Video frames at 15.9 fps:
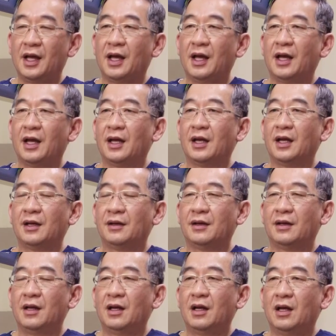
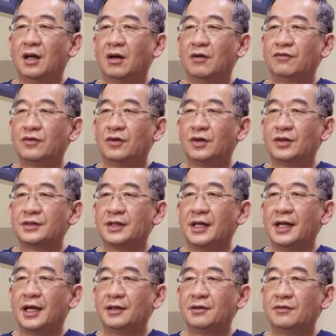And of course,
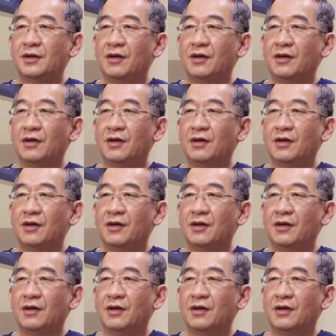another